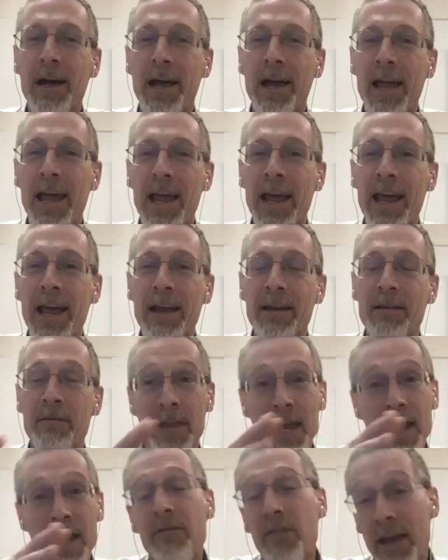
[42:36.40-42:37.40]
And
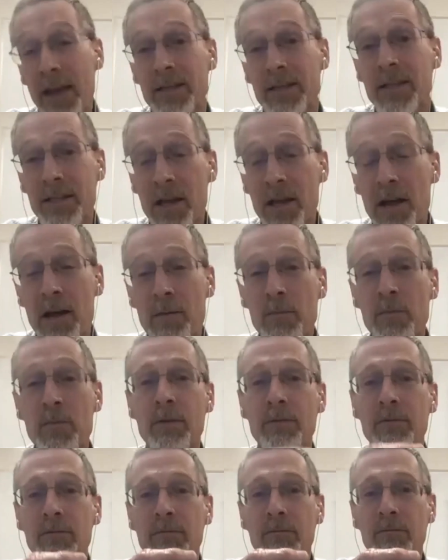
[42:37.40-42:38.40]
they have had
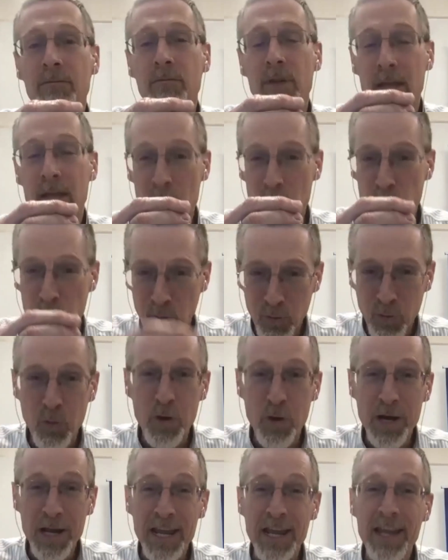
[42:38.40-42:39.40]
some
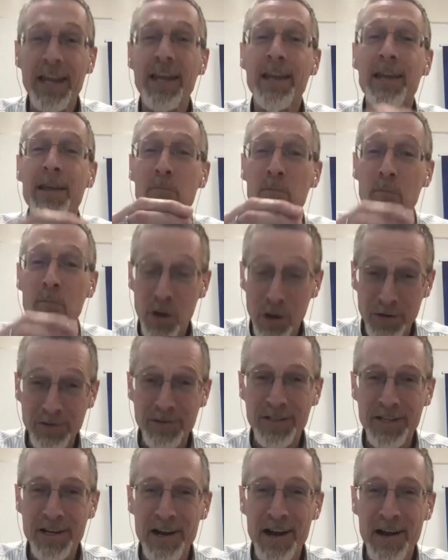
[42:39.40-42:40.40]
employee
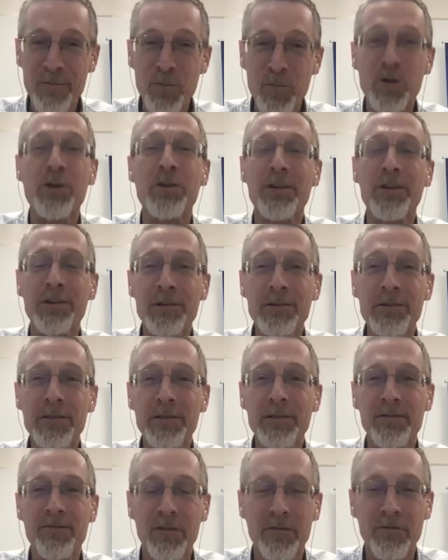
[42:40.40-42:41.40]
part-time
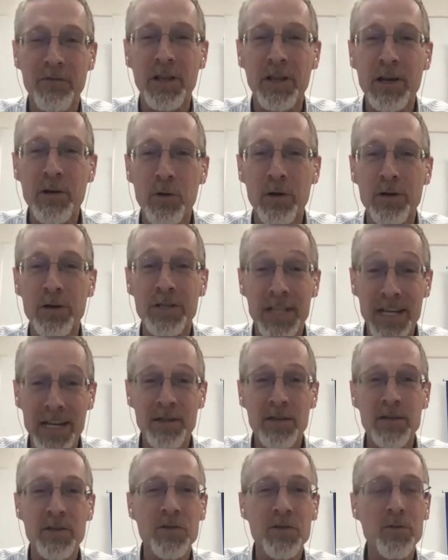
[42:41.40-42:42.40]
workers fulfilling orders
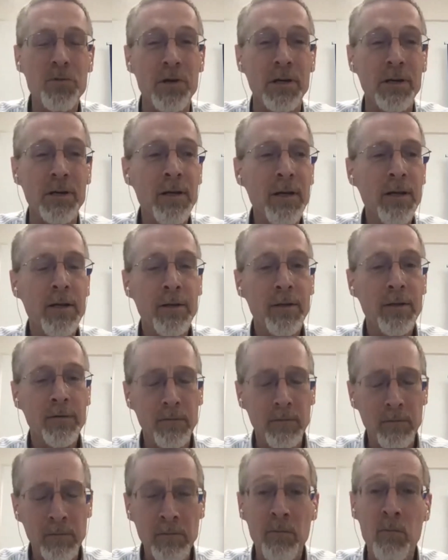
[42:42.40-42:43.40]
in the store,
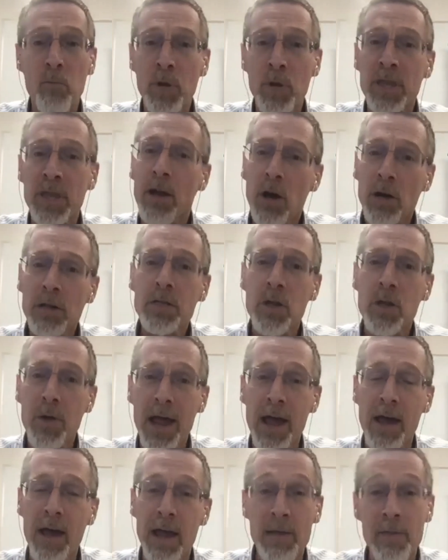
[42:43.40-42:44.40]
but they also
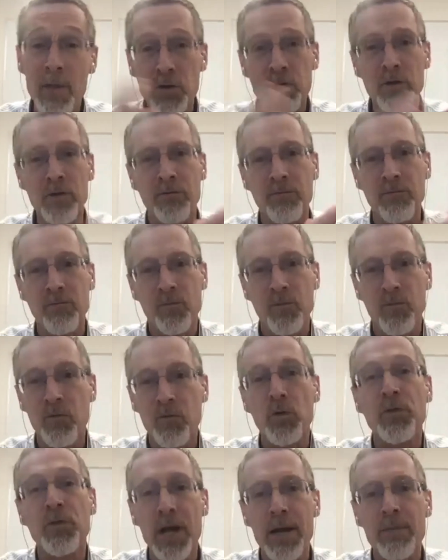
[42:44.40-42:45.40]
have, and those are
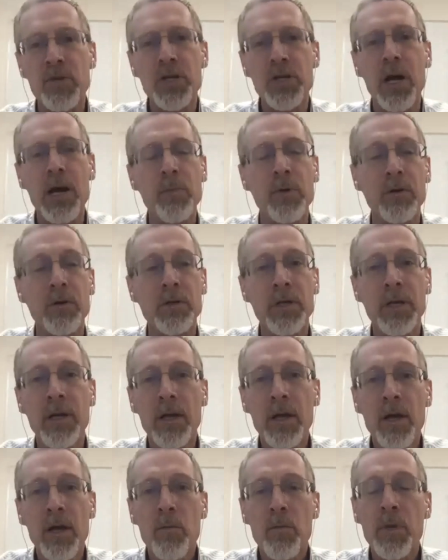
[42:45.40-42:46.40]
full-time shoppers,
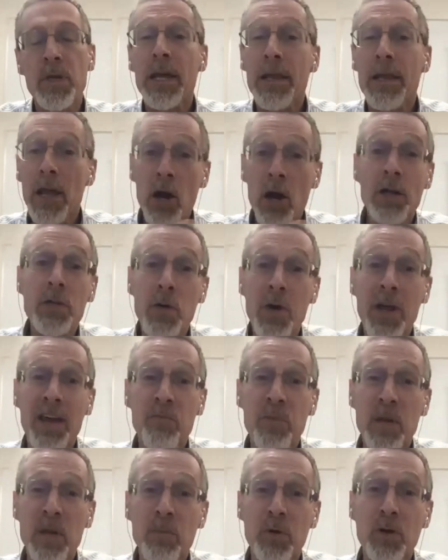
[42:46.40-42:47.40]
but then they also
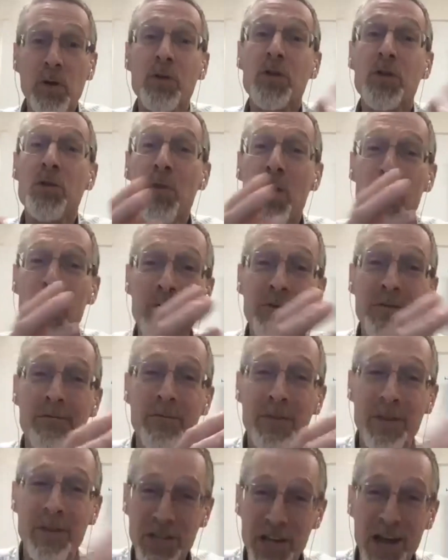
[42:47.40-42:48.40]
have people who do both
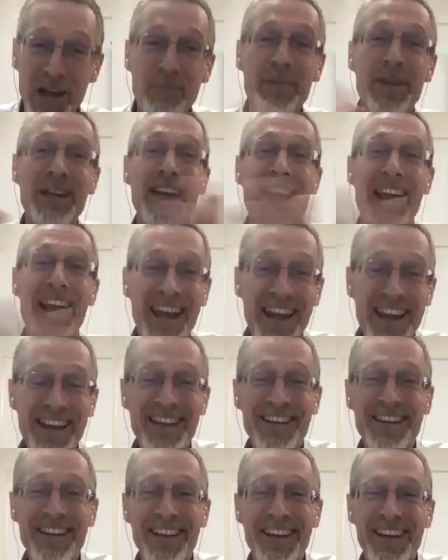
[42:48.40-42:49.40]
the shopping
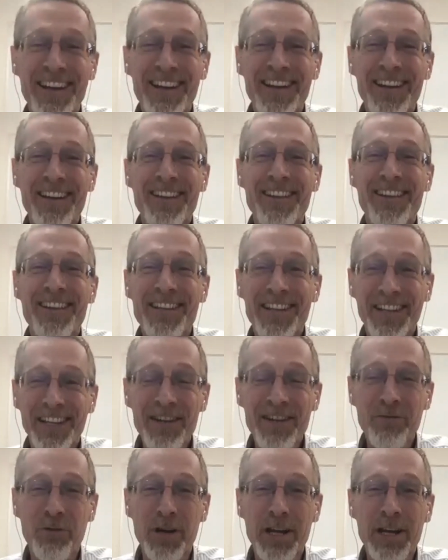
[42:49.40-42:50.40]
and the
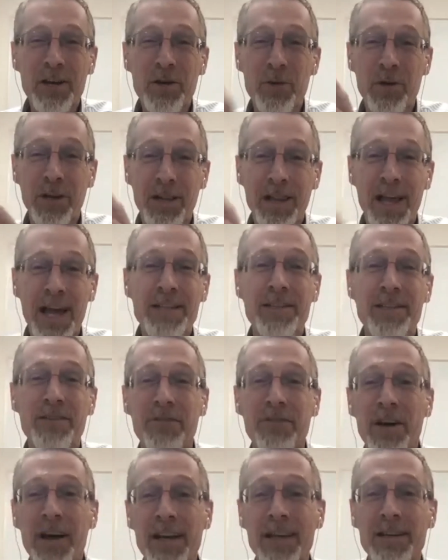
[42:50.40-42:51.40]
delivering who are
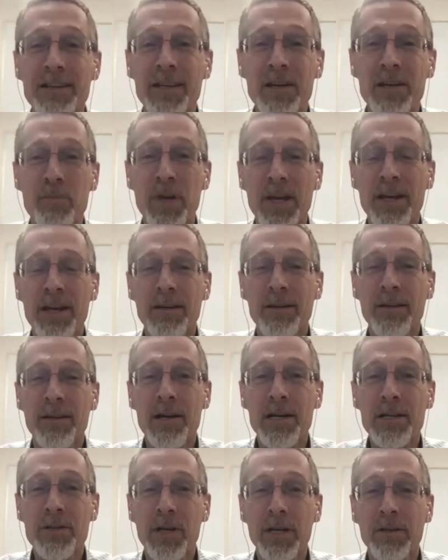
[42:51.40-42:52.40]
classified as independent
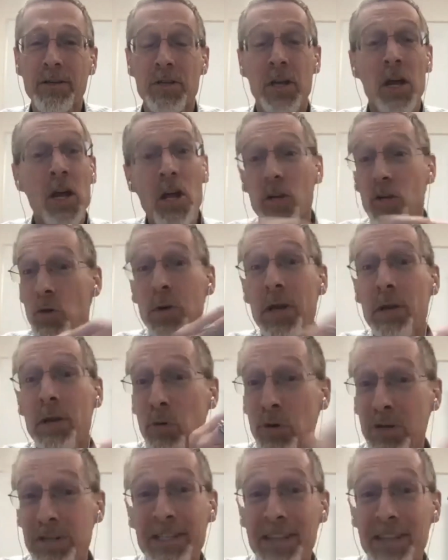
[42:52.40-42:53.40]
contractors doing
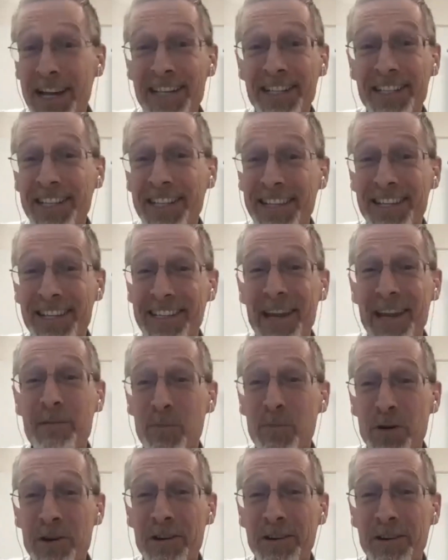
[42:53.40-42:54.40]
precisely the
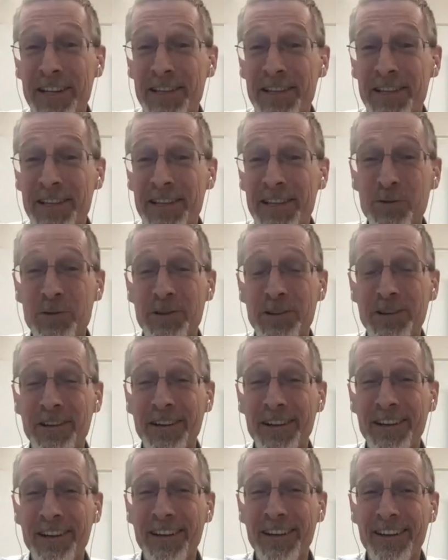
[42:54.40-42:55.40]
same work in the
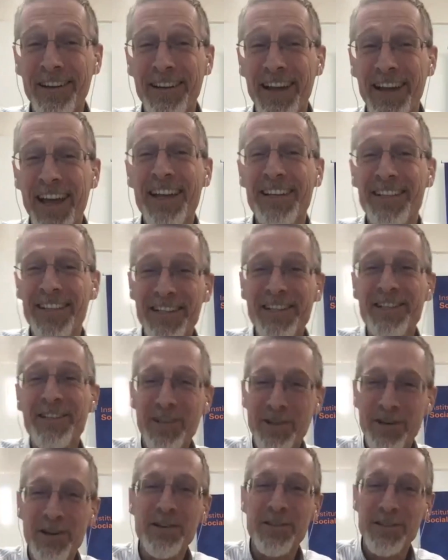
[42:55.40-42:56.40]
store as
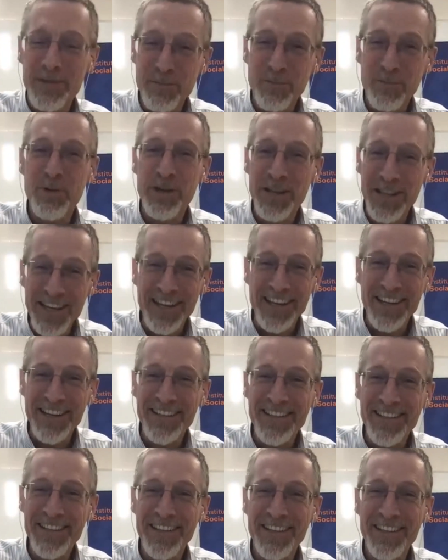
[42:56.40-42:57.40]
Instacart's
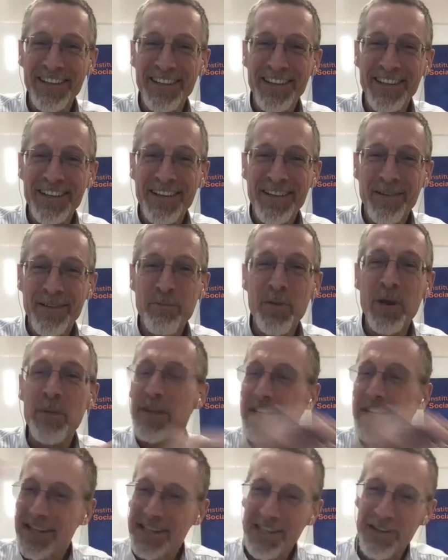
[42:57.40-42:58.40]
employees. But
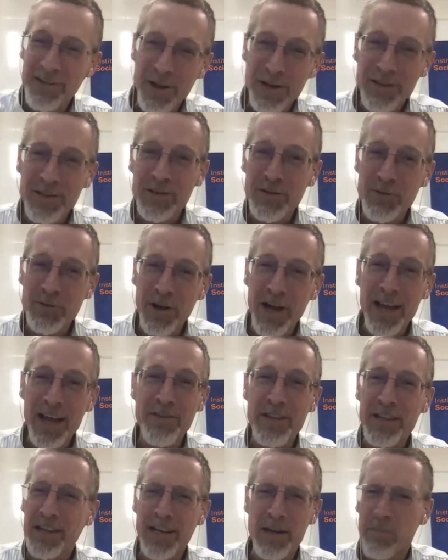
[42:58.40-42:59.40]
because they're also
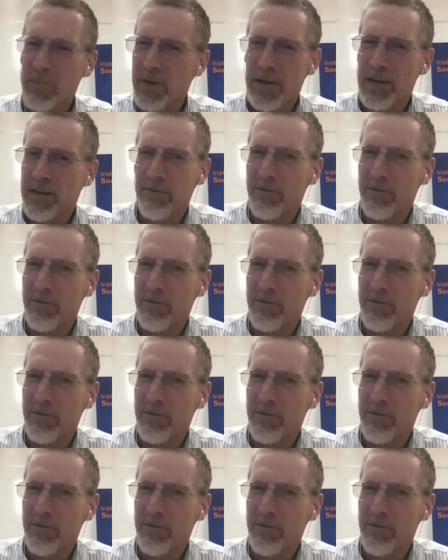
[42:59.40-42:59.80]
driving, the company